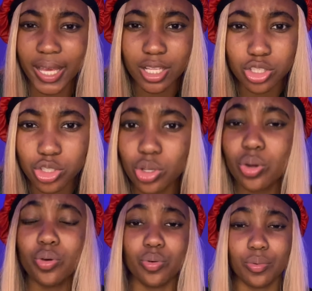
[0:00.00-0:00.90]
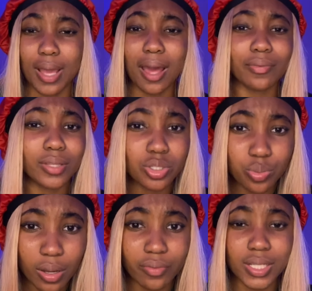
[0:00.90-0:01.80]
had 2 out of the
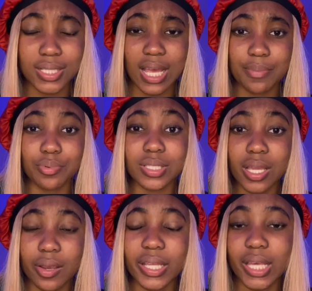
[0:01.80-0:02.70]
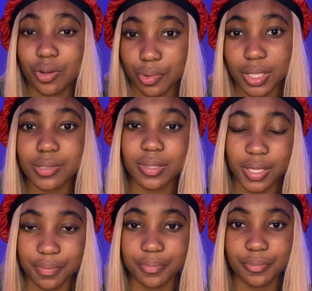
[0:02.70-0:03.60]
12 disciples carrying that cross with him.